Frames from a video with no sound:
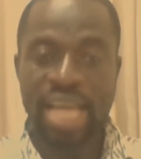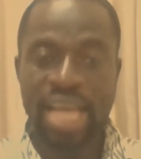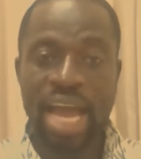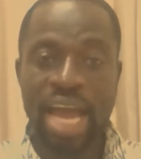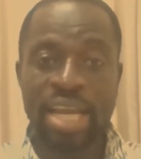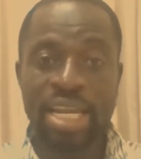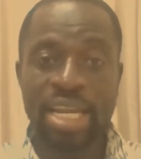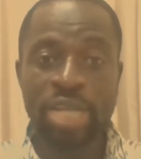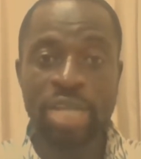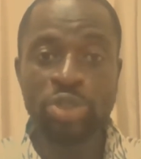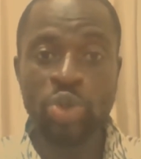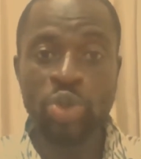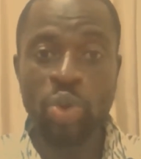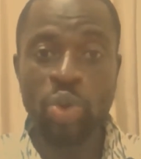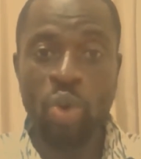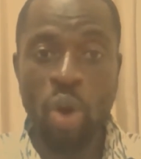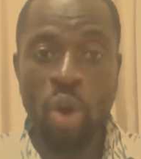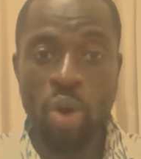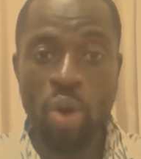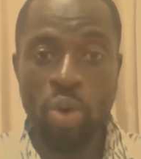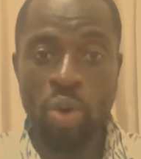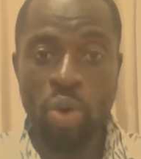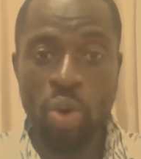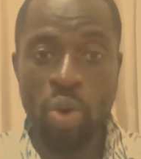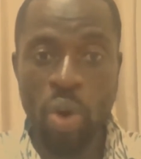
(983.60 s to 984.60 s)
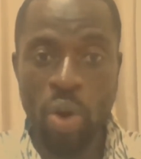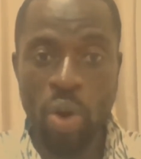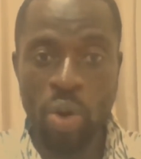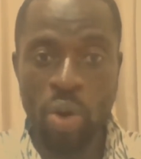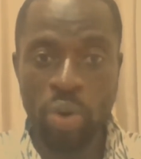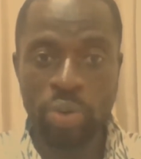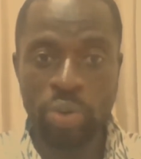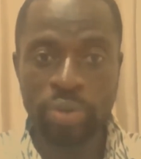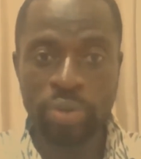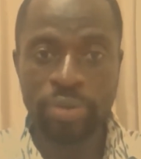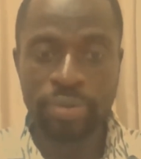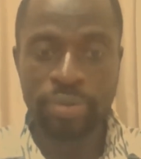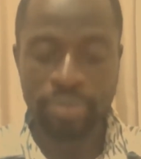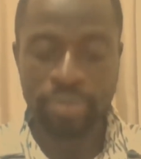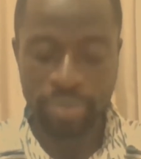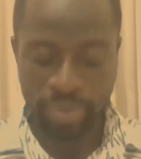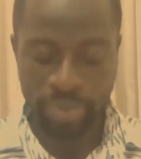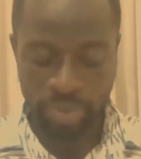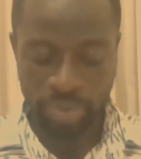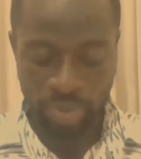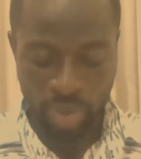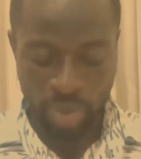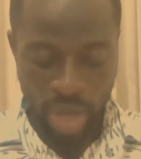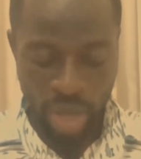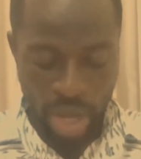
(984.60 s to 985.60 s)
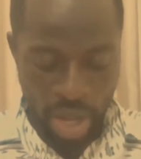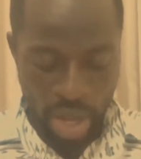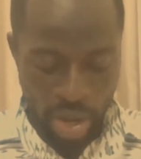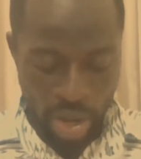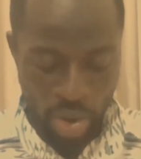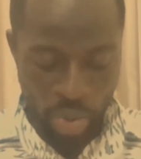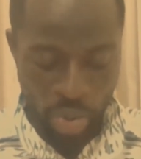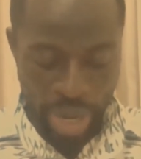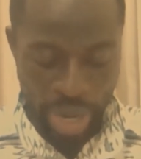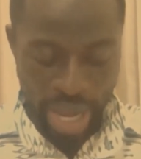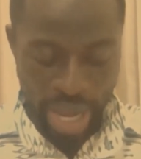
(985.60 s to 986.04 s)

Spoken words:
anajo kong kong, we